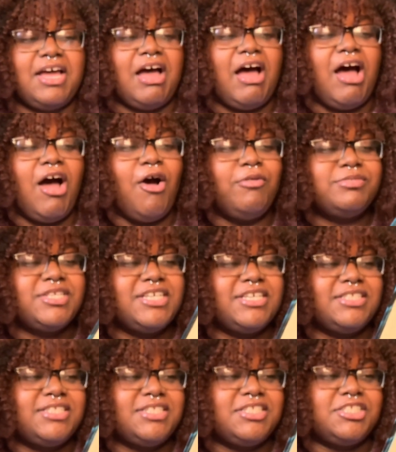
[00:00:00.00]
I hope to
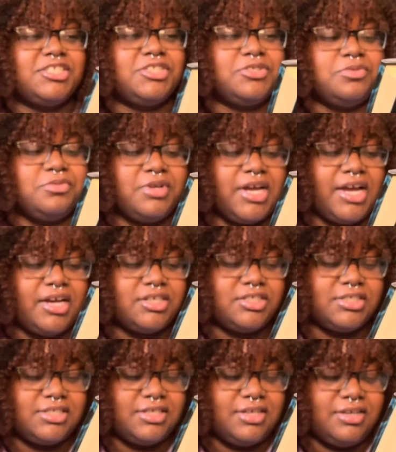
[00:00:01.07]
get to this soon
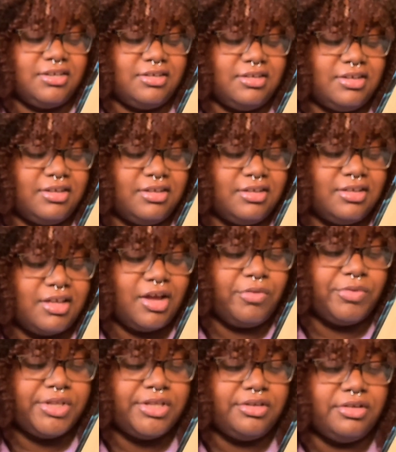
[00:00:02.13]
actually. I
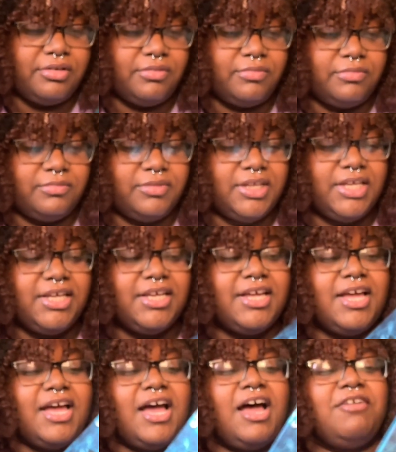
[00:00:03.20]
really do.
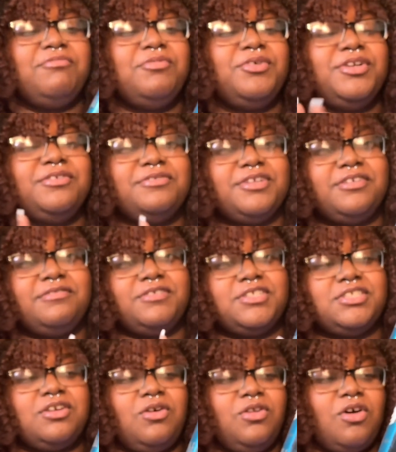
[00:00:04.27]
I've been wanting to read it for
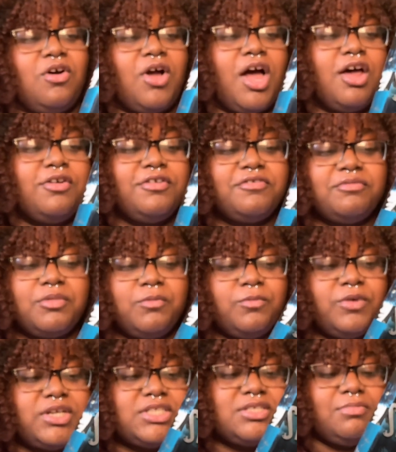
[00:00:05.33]
so long. I don't even remember
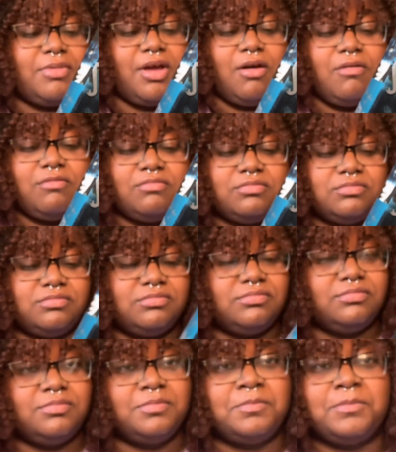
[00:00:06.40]
what it's about.
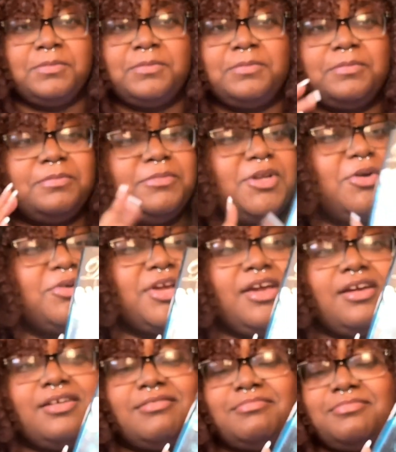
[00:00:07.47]
Don't
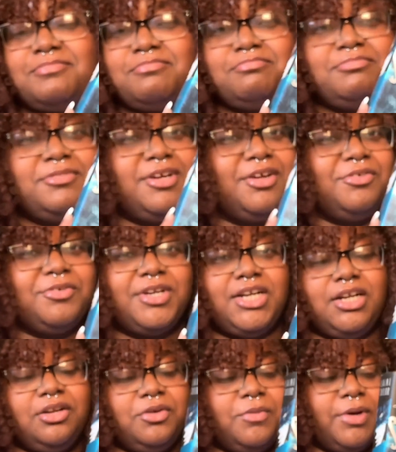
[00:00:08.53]
care. Gonna
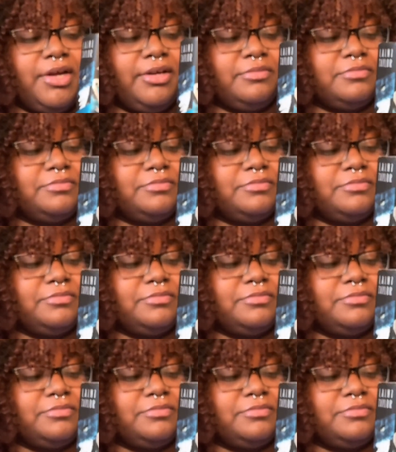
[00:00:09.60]
read it anyway.